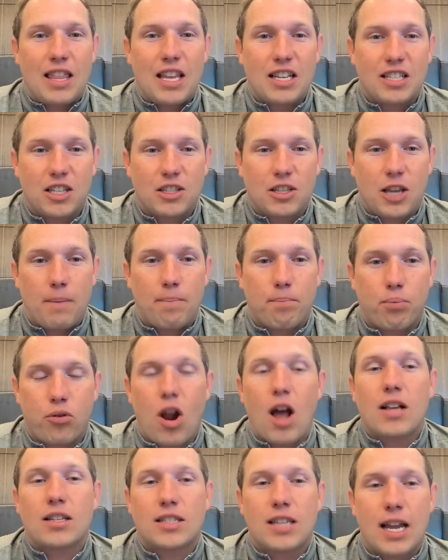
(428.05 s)
This is a
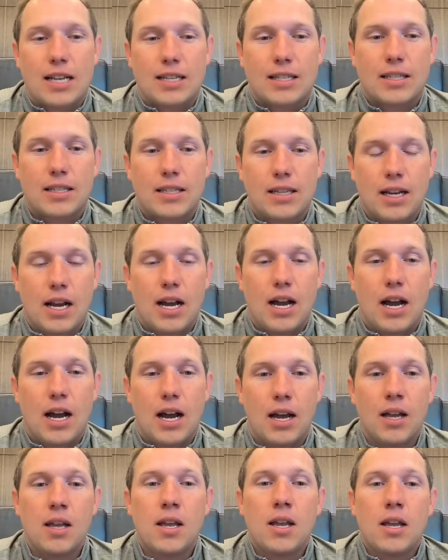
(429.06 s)
process
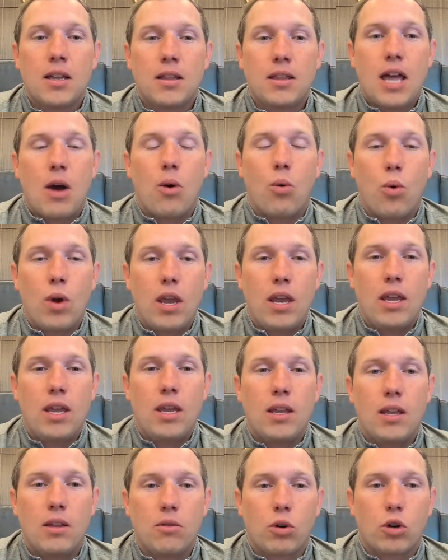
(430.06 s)
that
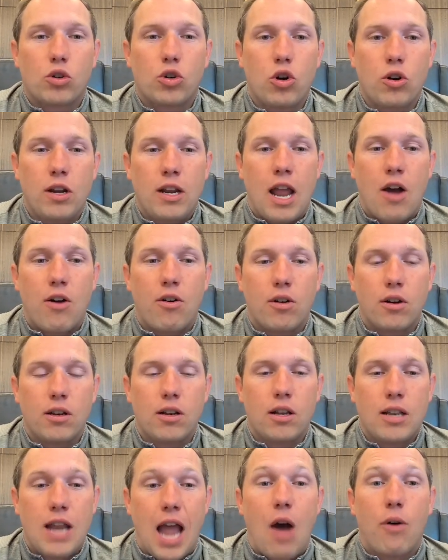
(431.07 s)
we recruiting
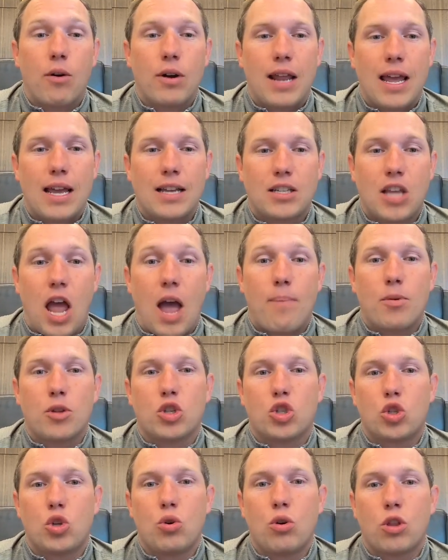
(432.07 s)
nowadays
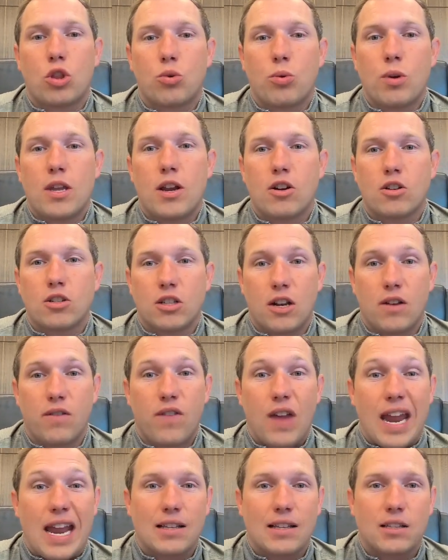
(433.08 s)
happens 2 to 3 years in
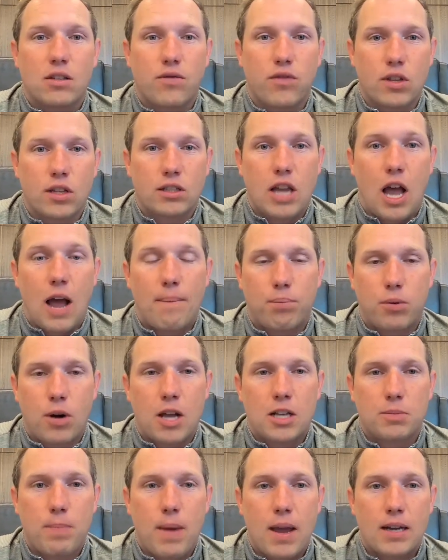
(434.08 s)
advance for the top
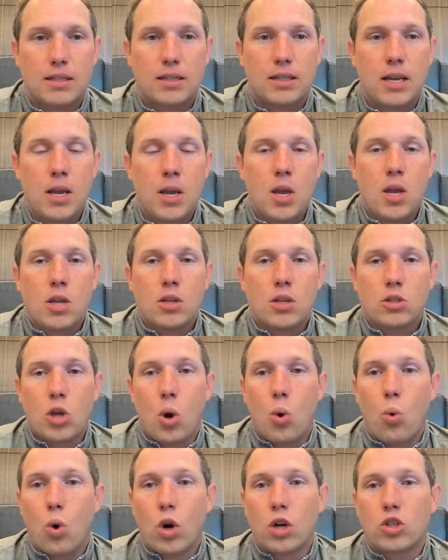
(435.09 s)
prospects.
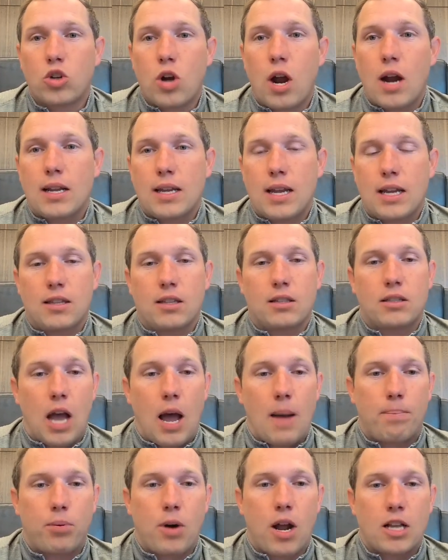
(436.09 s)
So we're trying to get the
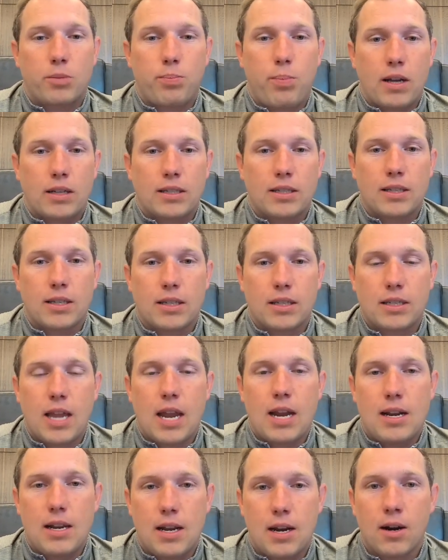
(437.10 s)
top prospects in the
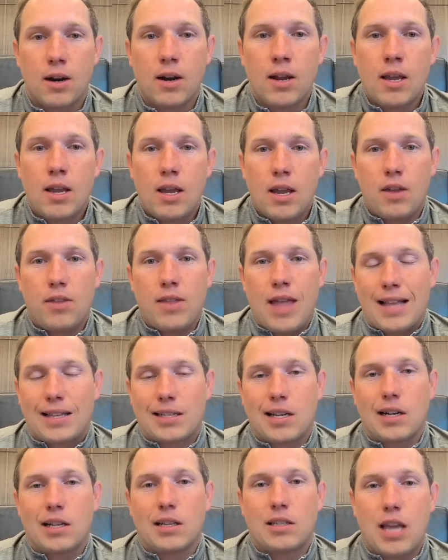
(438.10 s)
state here, and that's
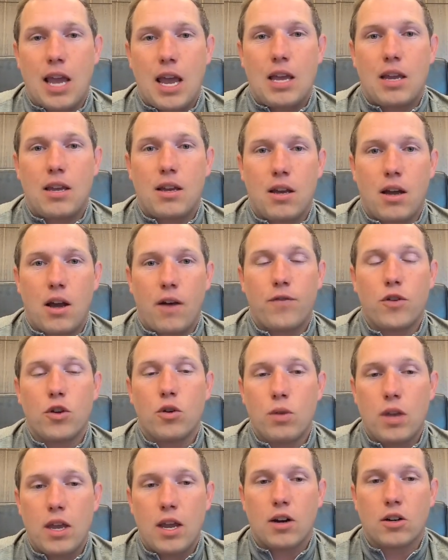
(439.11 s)
going to take a
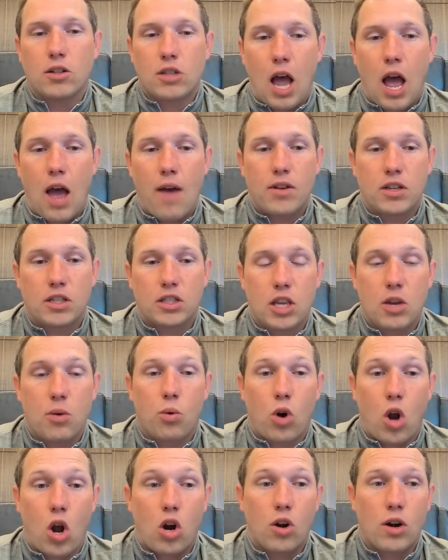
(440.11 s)
few years. Obviously,
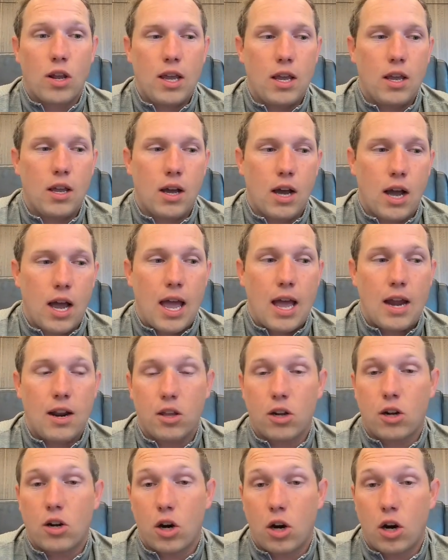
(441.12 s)
we're already ahead of
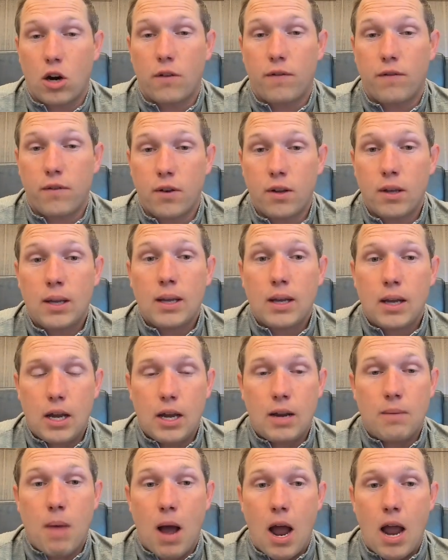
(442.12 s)
the curve,
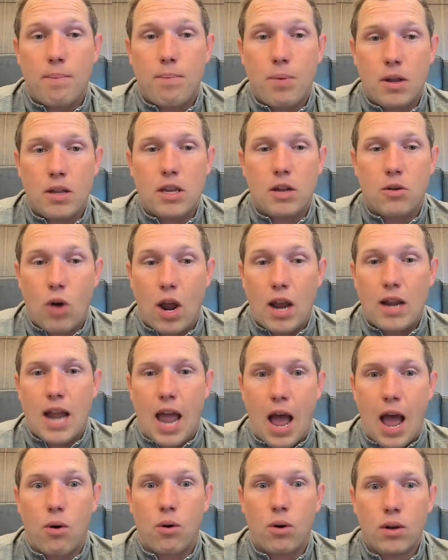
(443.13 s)
in my opinion, right
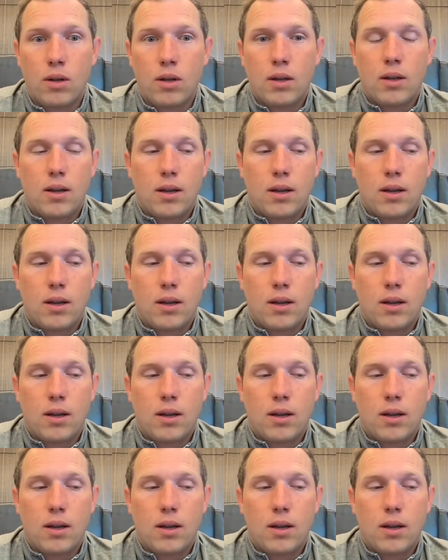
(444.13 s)
now.